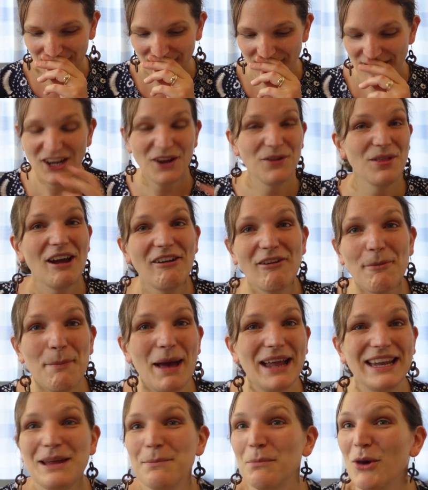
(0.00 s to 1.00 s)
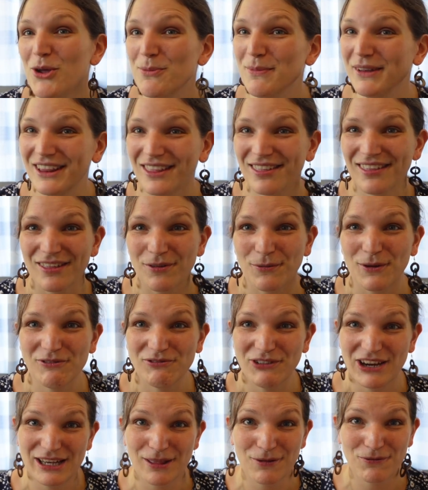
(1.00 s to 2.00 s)
You know, there are many moments as we
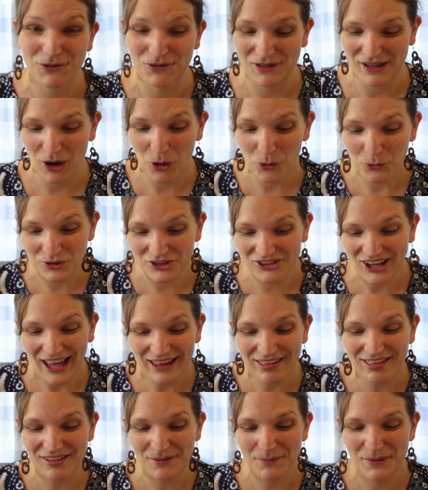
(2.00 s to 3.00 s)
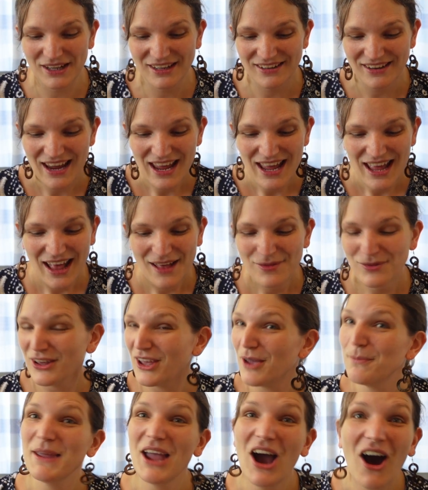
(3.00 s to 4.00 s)
read through the Old Testament that
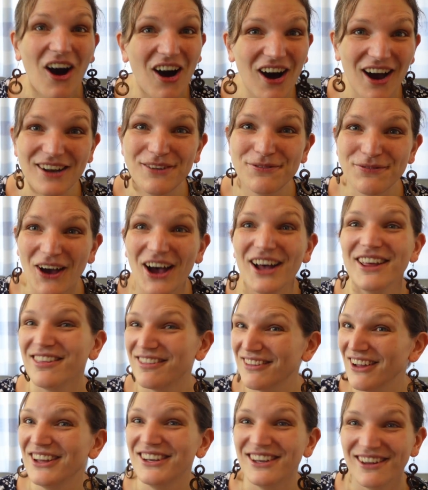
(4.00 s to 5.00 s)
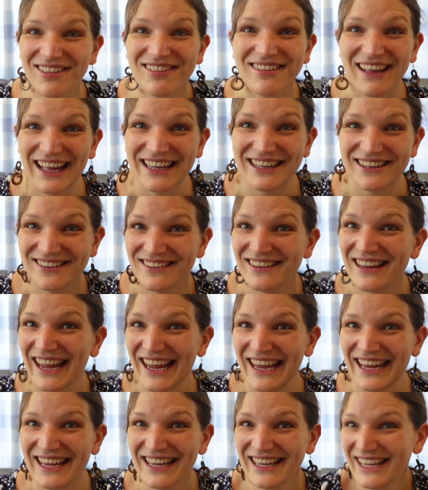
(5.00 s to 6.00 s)
can be hard for us to understand
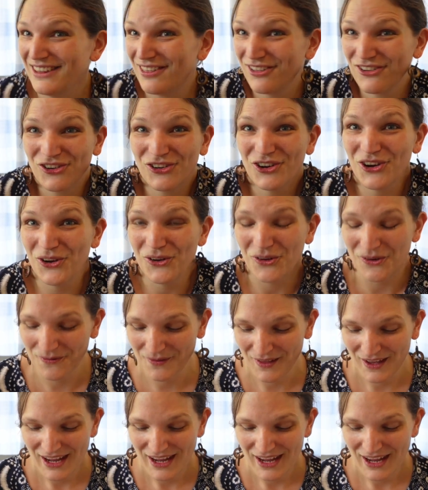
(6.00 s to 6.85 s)
today. It's true.